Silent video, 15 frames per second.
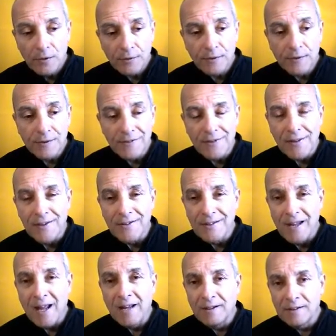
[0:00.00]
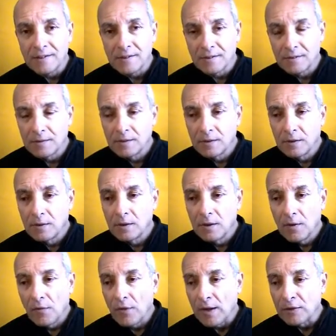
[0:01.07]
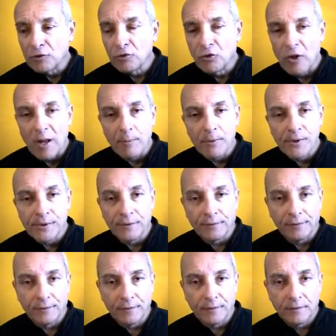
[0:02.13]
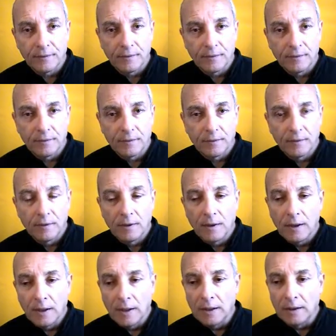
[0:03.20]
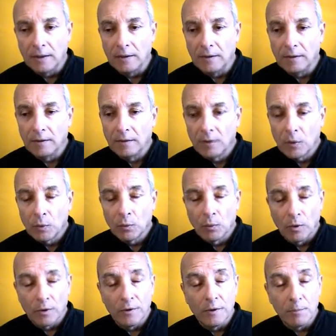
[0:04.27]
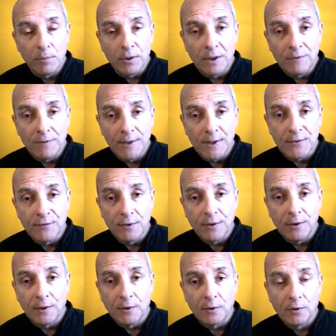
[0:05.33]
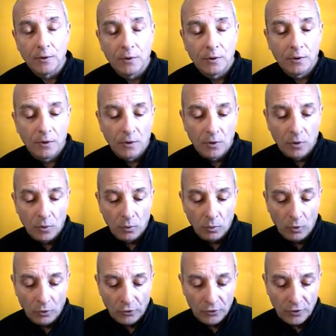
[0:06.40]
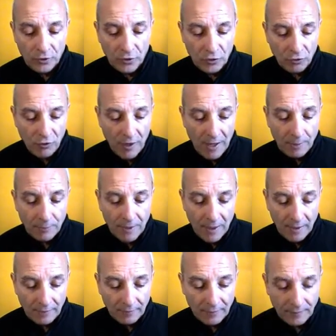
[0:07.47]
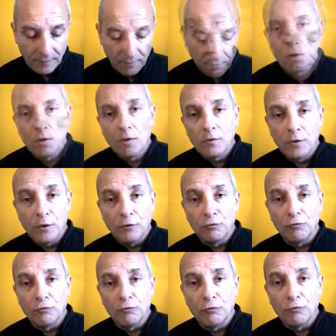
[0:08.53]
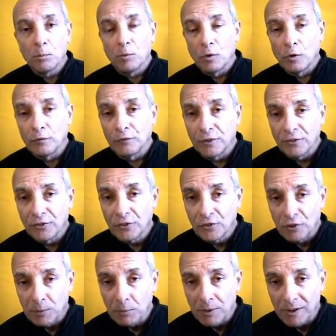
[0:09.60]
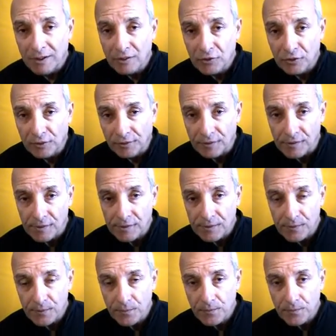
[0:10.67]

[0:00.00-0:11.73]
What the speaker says: This is the net that traps us in what in the previous video was described as the realm of discriminations.